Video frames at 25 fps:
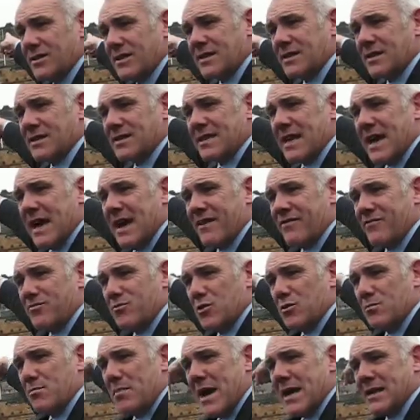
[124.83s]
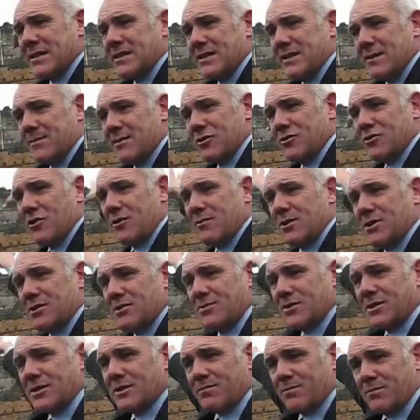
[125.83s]
This is the Half Moon Battery up the top. This
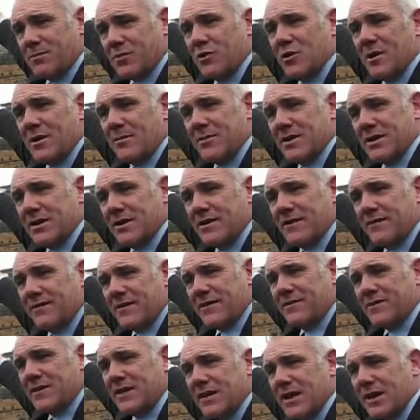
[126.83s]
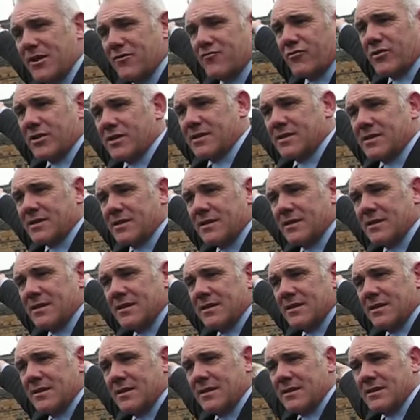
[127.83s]
was put up there in the 1500s,
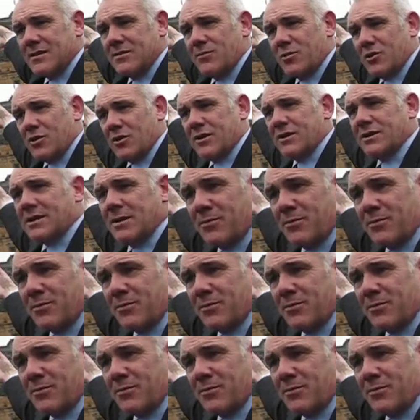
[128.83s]
purely to